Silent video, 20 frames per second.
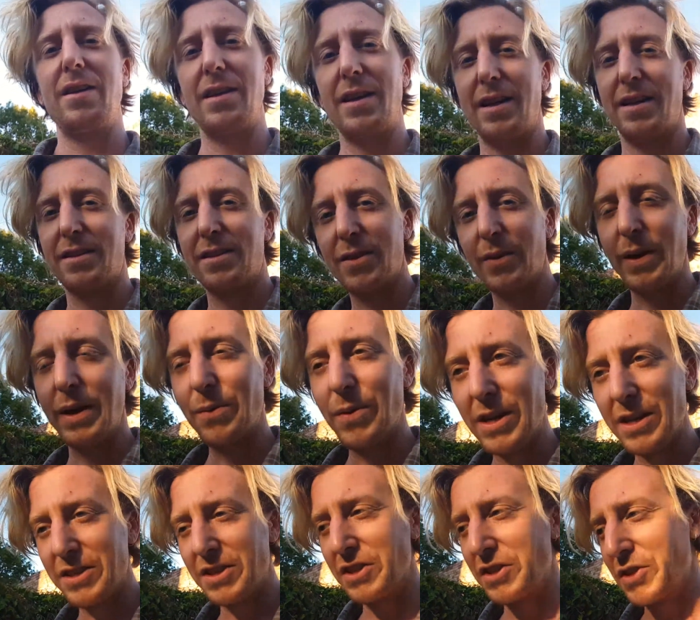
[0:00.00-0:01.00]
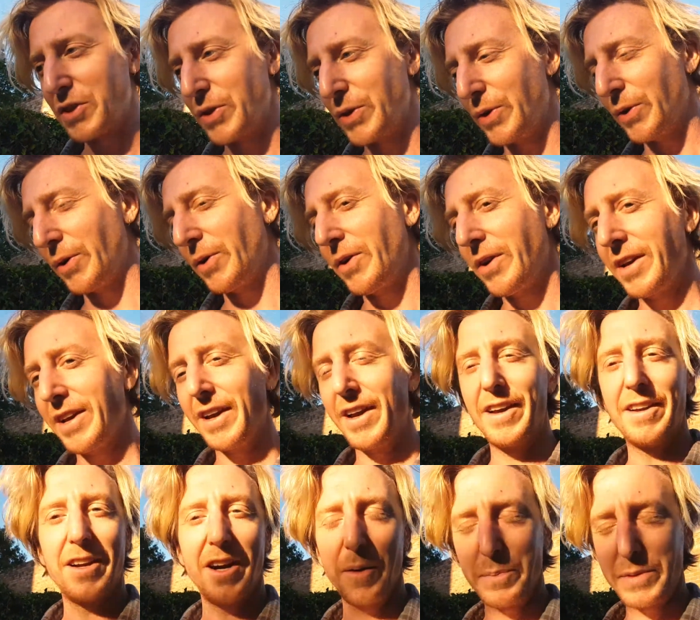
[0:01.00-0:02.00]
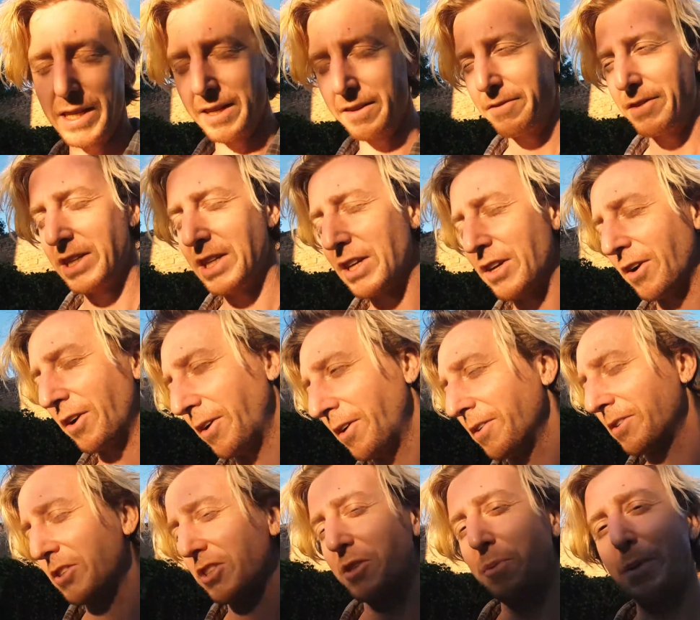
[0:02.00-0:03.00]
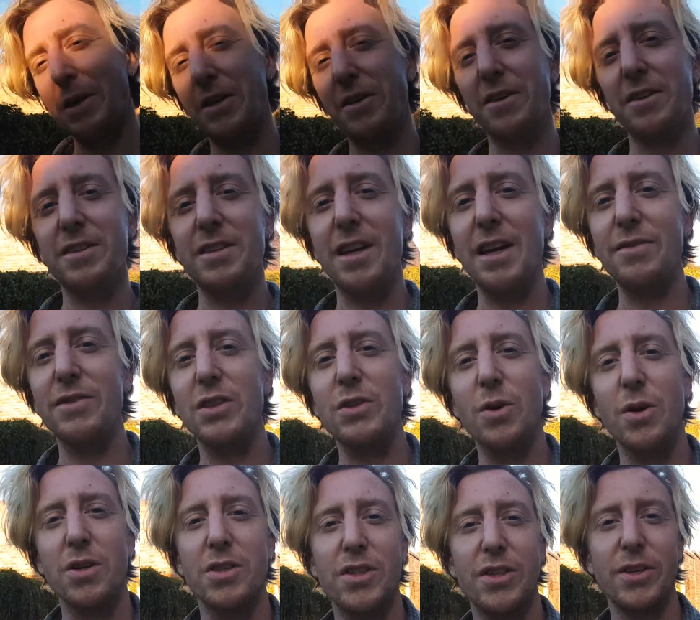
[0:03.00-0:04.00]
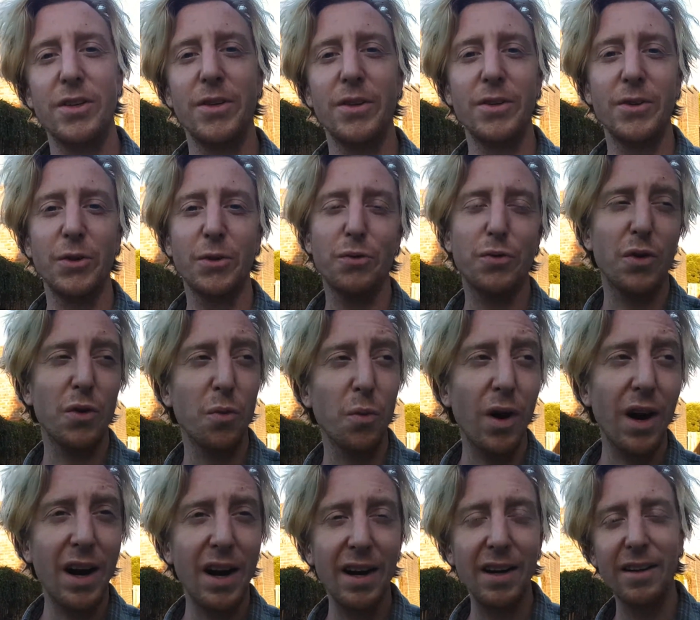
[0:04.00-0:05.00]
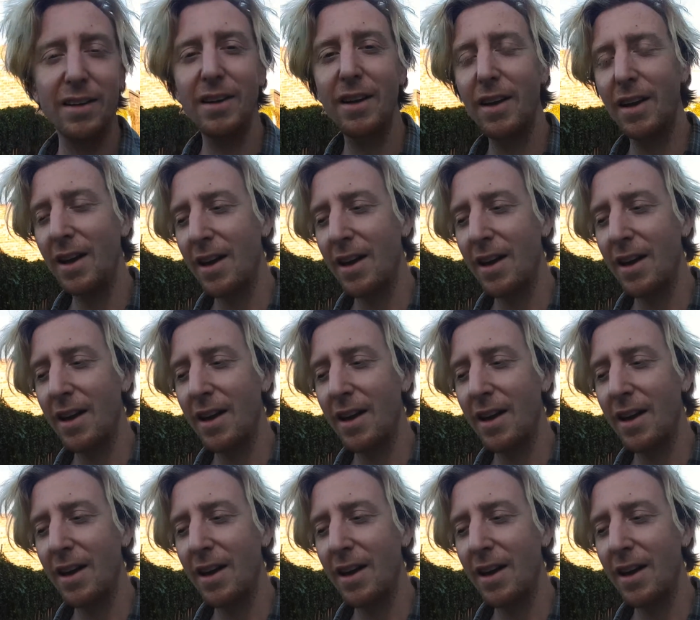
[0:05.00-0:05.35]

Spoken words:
Yeah, so I wanted to do an update video just because I haven't talked to you for a while,